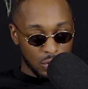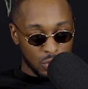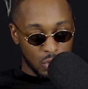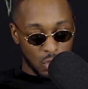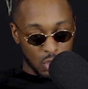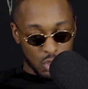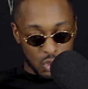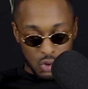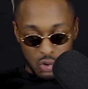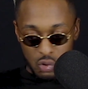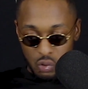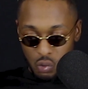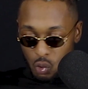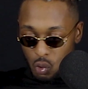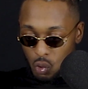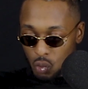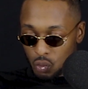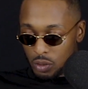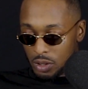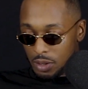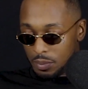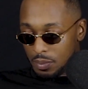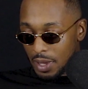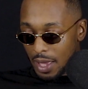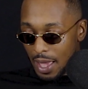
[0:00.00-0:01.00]
the
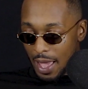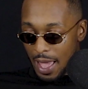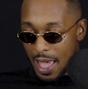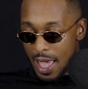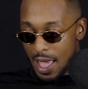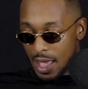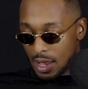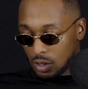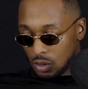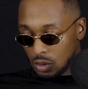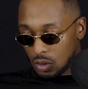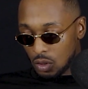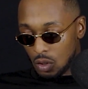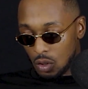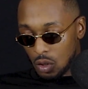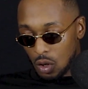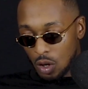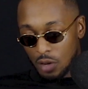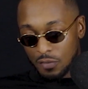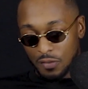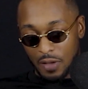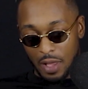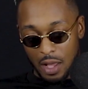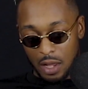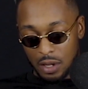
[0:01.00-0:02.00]
story behind a lot
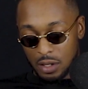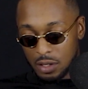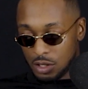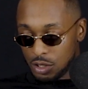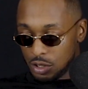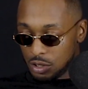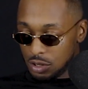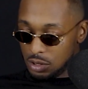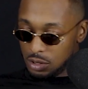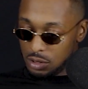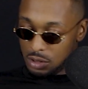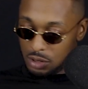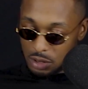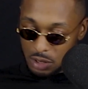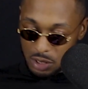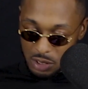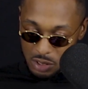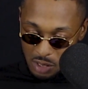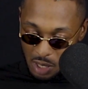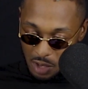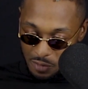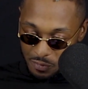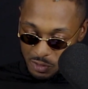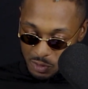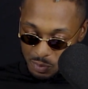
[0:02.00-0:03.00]
of how this
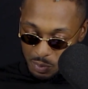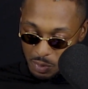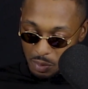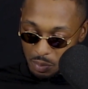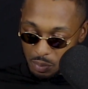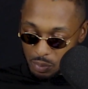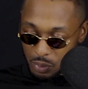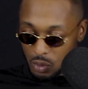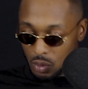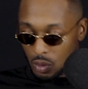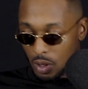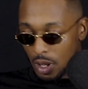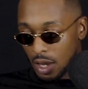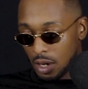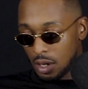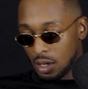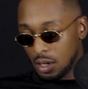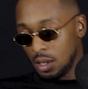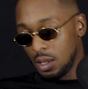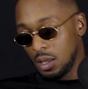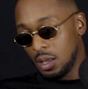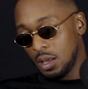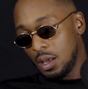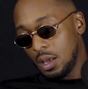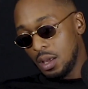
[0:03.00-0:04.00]
stuff has been built, and
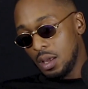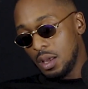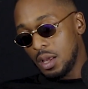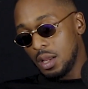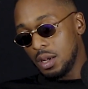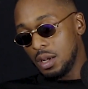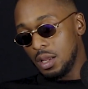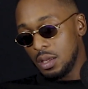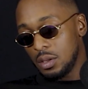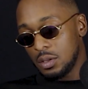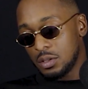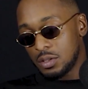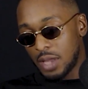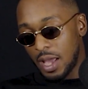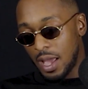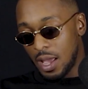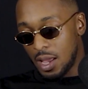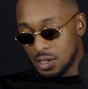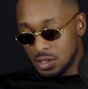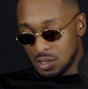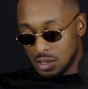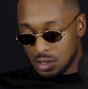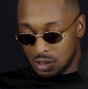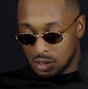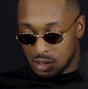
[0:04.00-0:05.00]
it
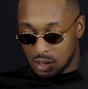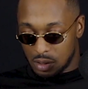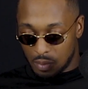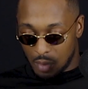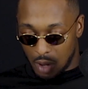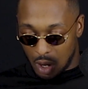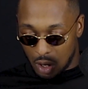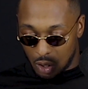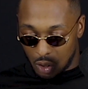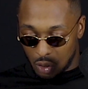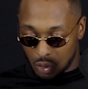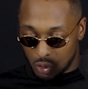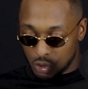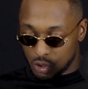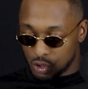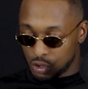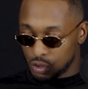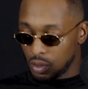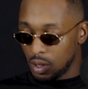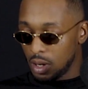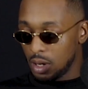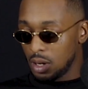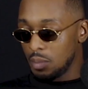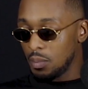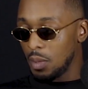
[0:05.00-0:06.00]
ties into my
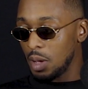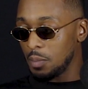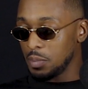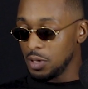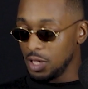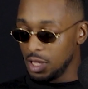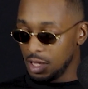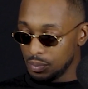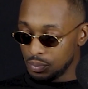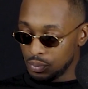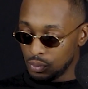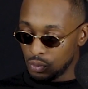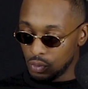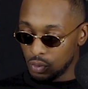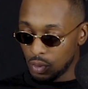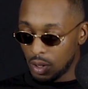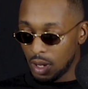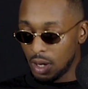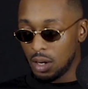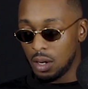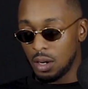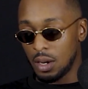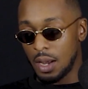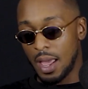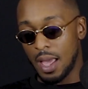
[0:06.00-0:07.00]
culture and my people,
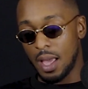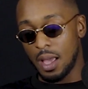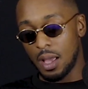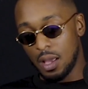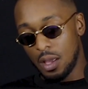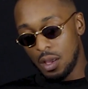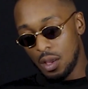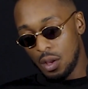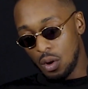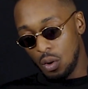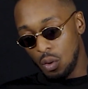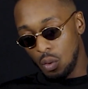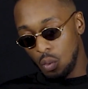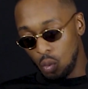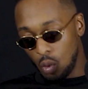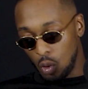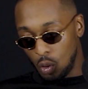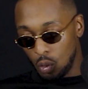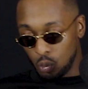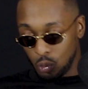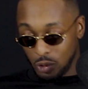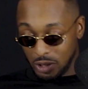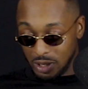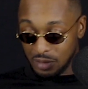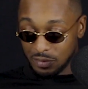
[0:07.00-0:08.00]
and like
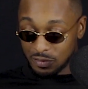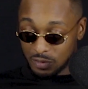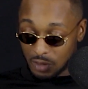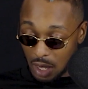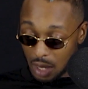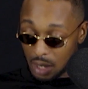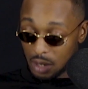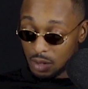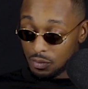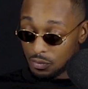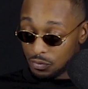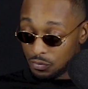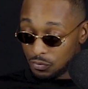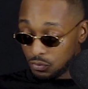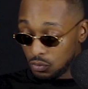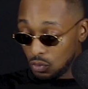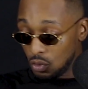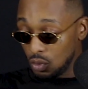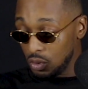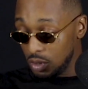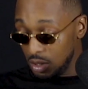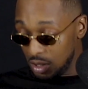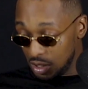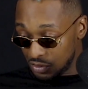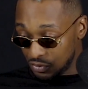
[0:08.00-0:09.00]
what we've done
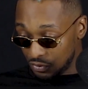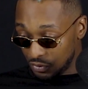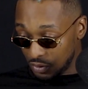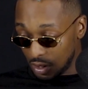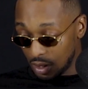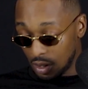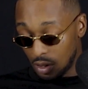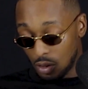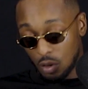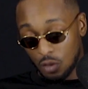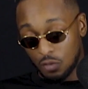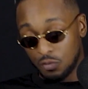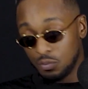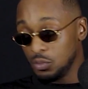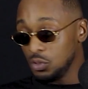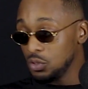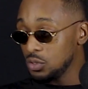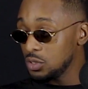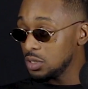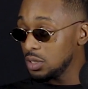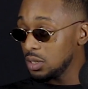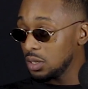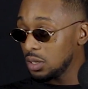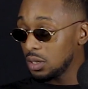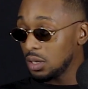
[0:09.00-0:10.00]
for this thing of
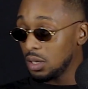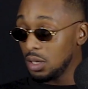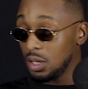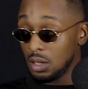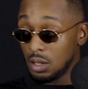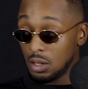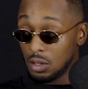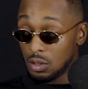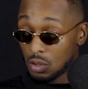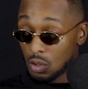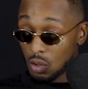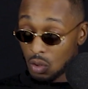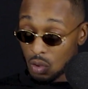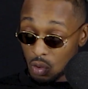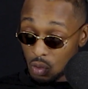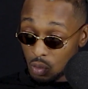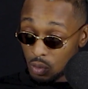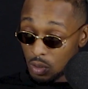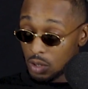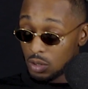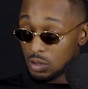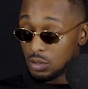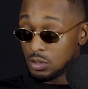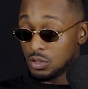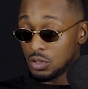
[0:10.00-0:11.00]
music in the whole
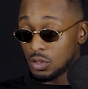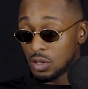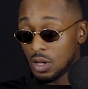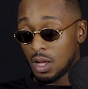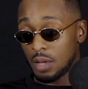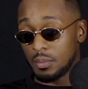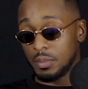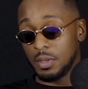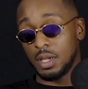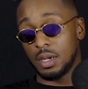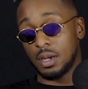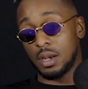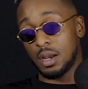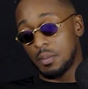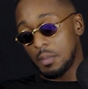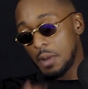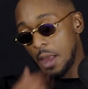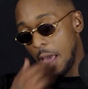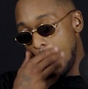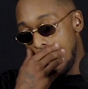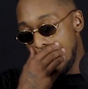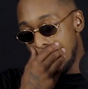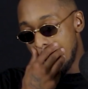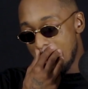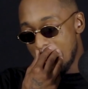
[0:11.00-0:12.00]
world. You know what I mean? And I'm
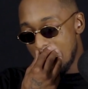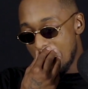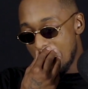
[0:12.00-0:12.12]
like,